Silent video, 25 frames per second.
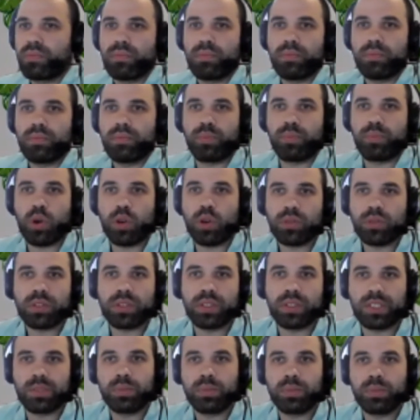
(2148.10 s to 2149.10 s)

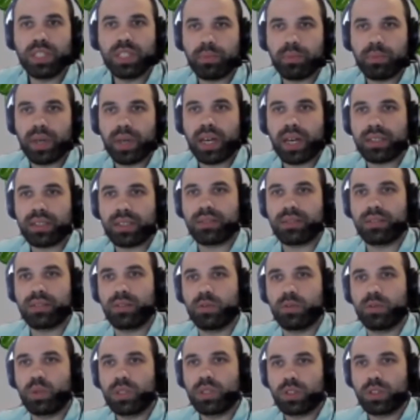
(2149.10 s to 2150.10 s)
pointers being passed in
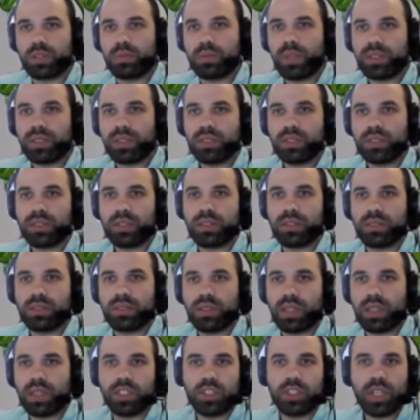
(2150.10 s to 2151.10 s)
Windows messages
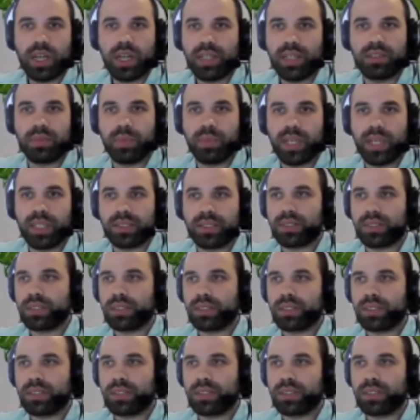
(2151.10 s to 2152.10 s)
are a giant mess.
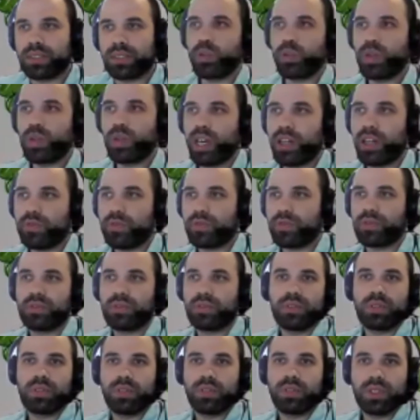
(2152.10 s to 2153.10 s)
So you have
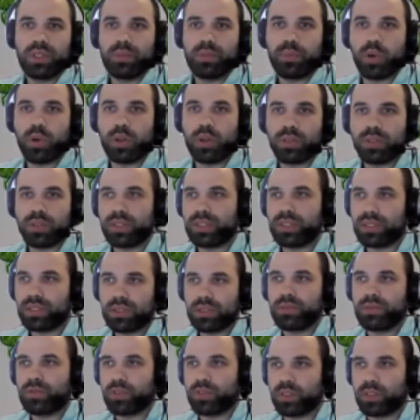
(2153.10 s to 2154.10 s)

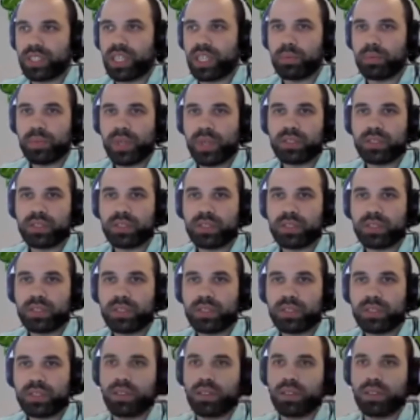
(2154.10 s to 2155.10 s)
pointers for some messages
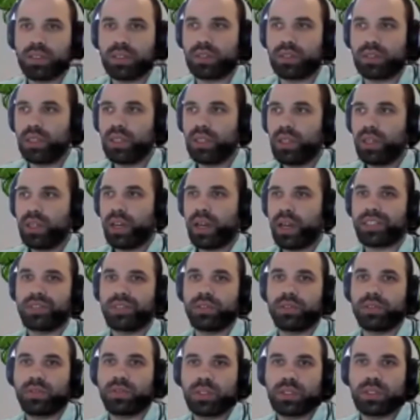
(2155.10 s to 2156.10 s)
that are
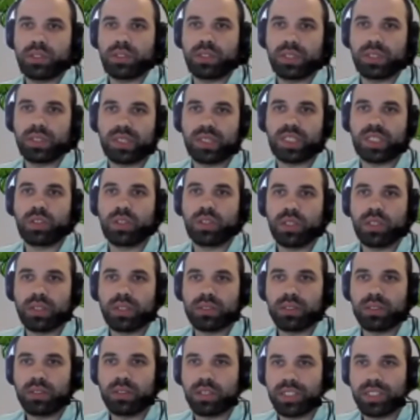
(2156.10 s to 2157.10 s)
actually treated as
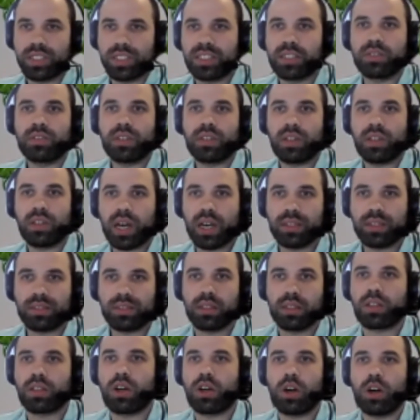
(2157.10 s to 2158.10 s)
strings and they're serialized
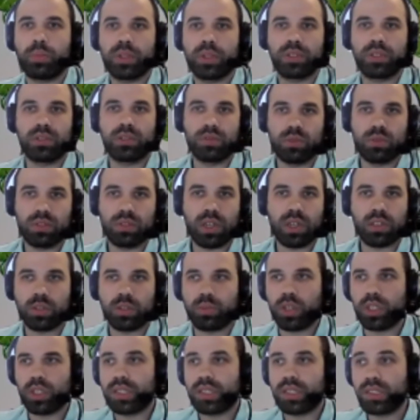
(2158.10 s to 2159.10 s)
and copied to the target
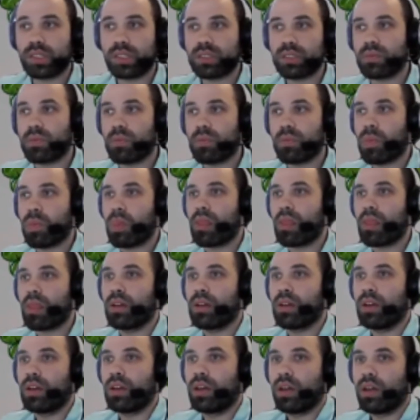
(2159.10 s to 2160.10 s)
process.
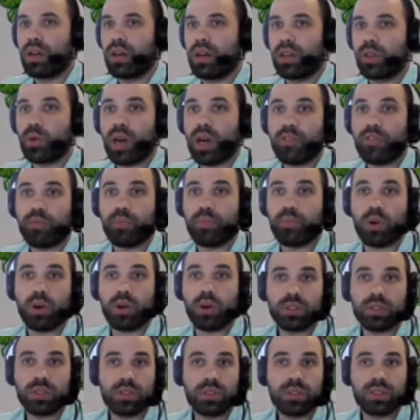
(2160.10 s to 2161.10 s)
You have
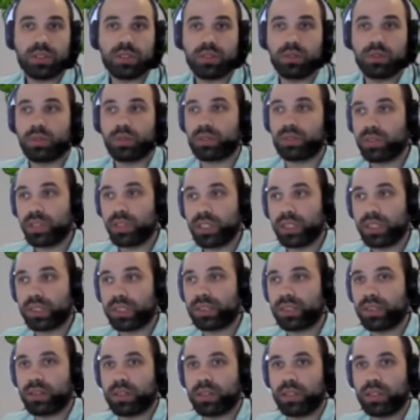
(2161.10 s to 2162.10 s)
pointers to strings
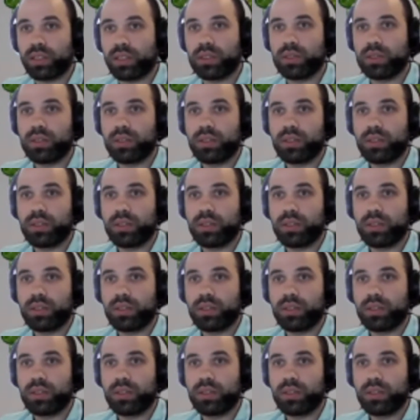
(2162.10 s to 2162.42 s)
that are